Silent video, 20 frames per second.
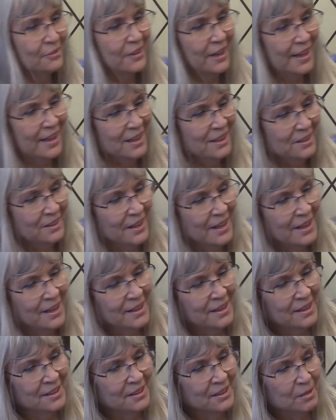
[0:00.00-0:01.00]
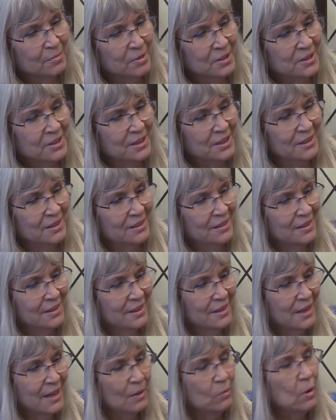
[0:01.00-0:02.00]
Of Lake, Land, and Liberty.
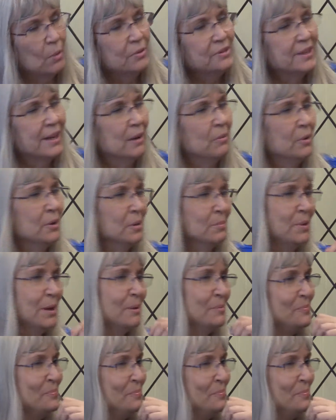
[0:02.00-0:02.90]
And what was that one about?